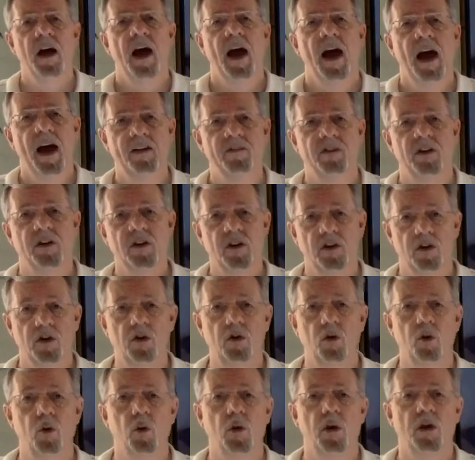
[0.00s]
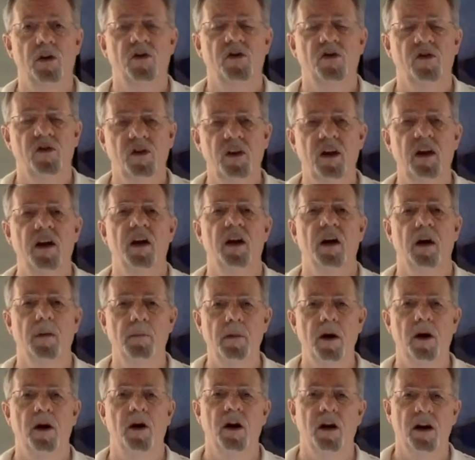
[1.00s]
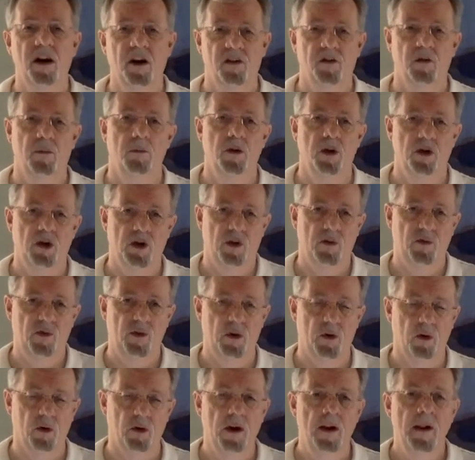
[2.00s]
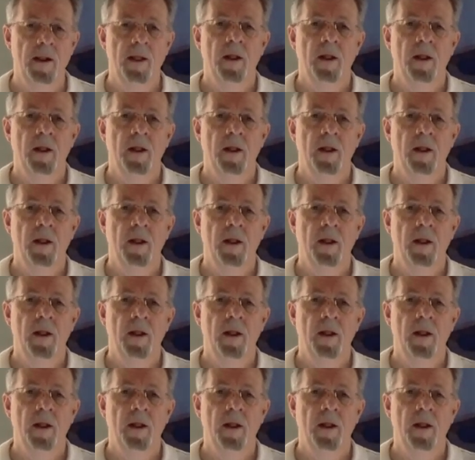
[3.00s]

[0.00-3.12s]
having to do with seeing America as a mission field.